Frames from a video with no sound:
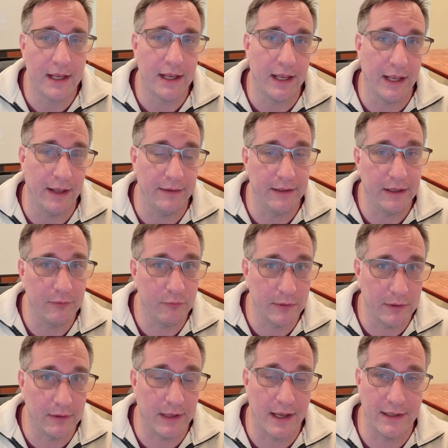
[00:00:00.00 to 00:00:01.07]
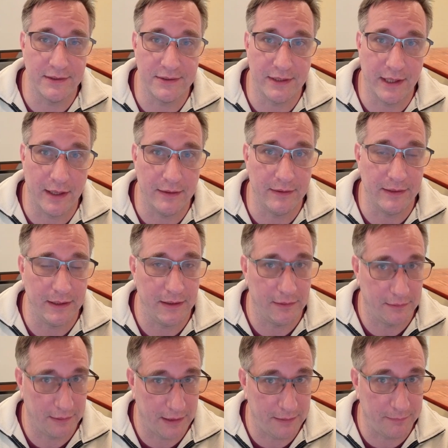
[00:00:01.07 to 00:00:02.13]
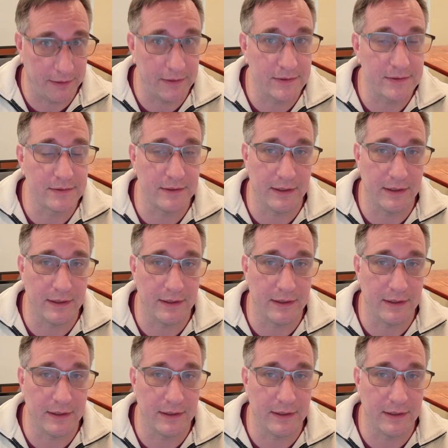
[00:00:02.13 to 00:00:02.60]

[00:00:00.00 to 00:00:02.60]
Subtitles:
and they realized that the limits